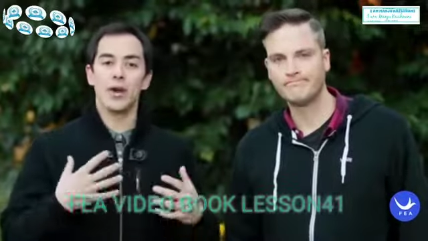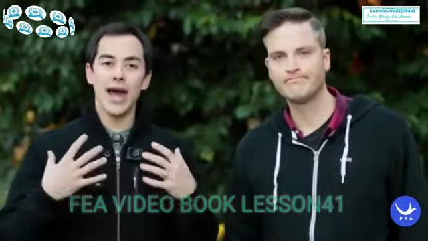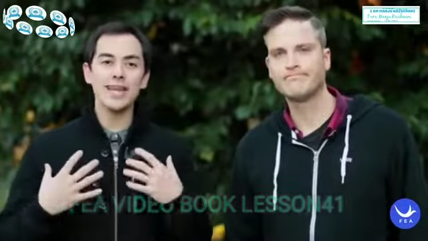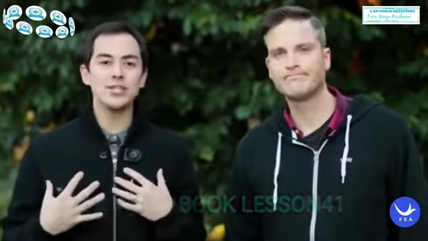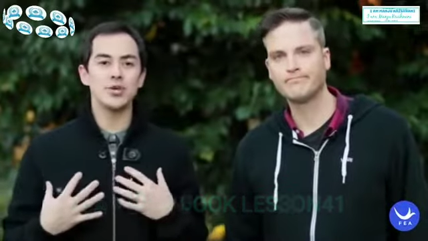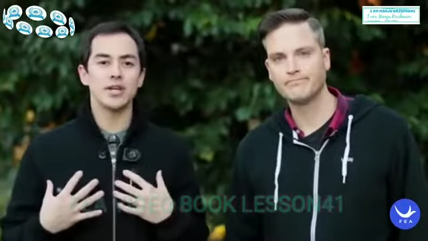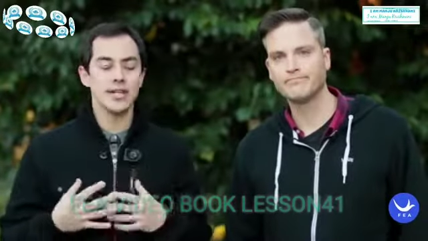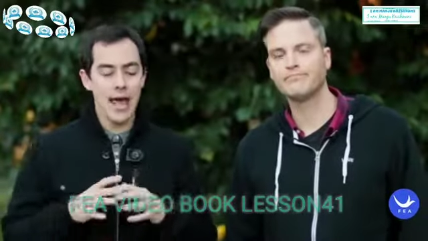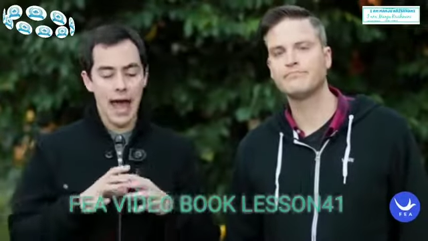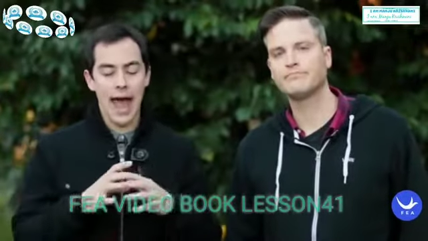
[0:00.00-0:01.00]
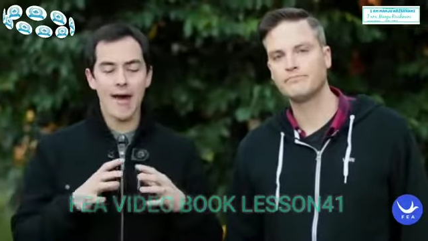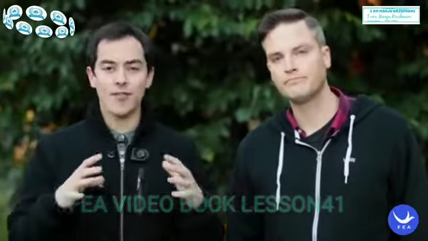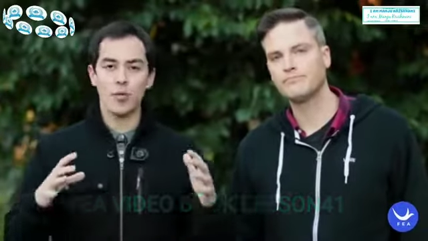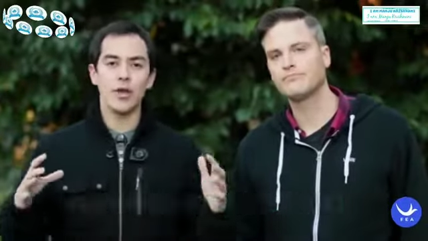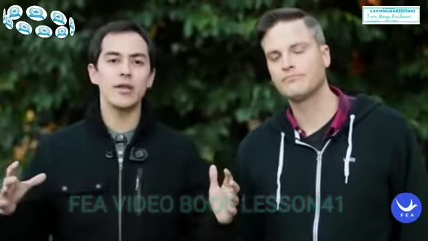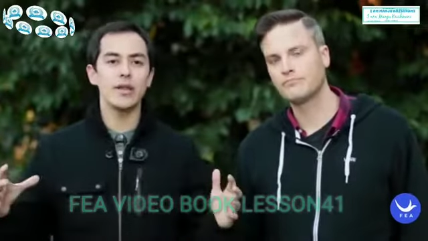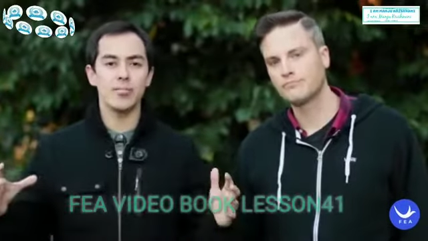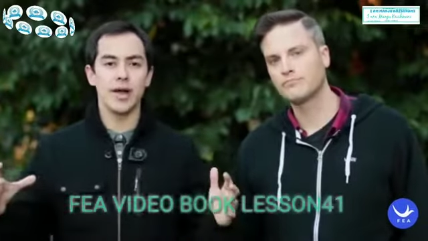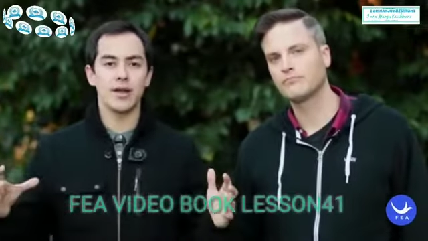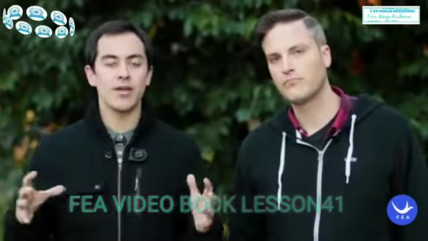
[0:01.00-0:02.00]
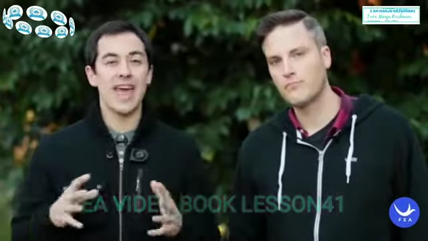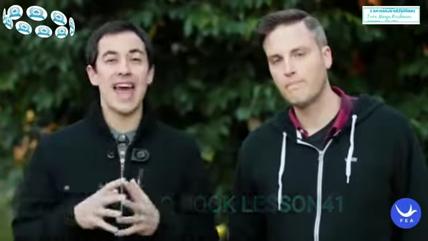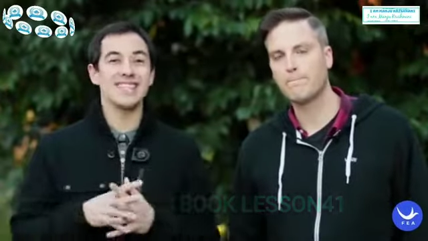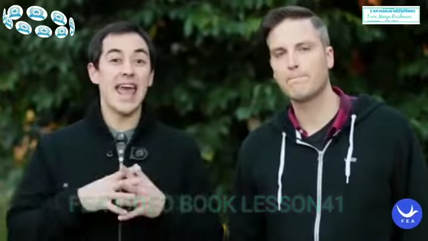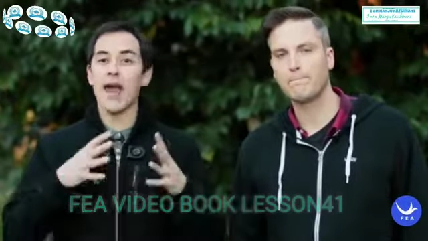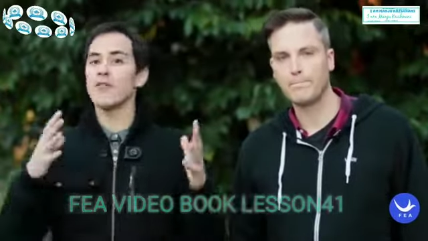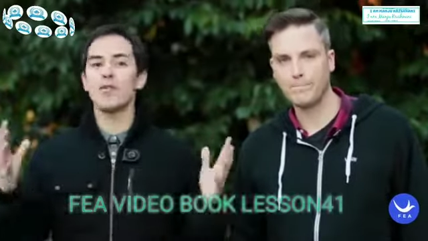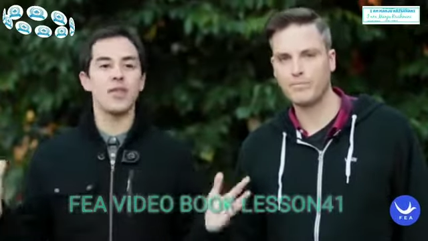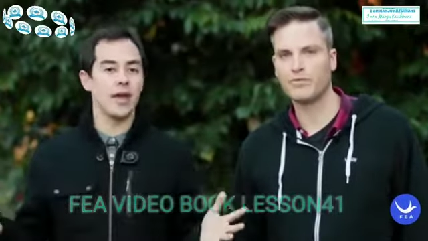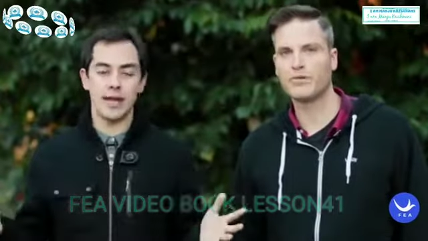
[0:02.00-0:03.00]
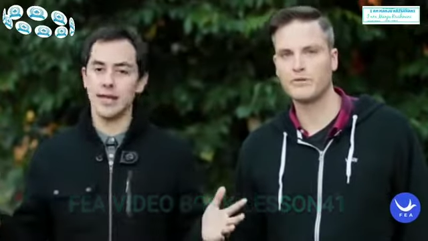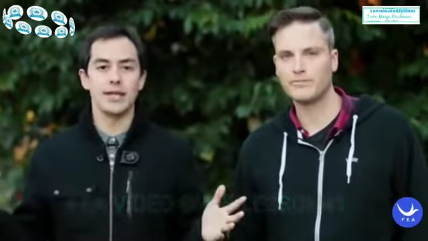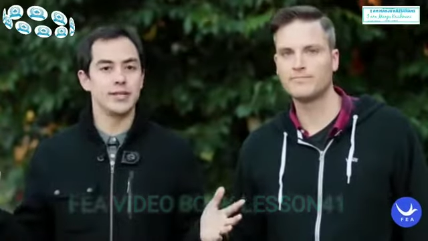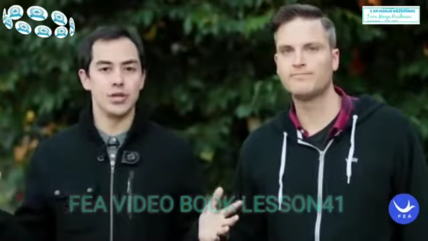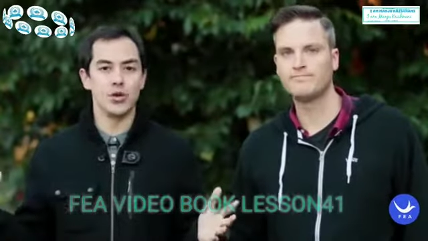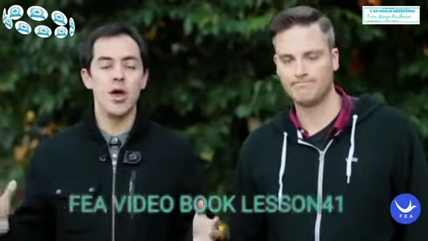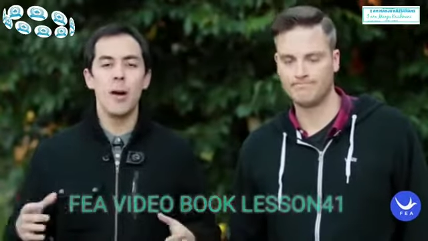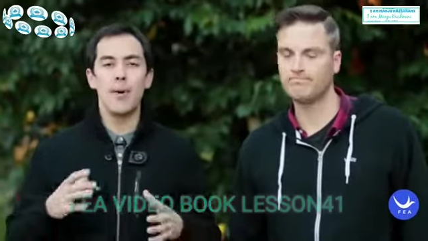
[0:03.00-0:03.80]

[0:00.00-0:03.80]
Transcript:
Speaker 1: What I do is I have a weekly planner that has everything I need to do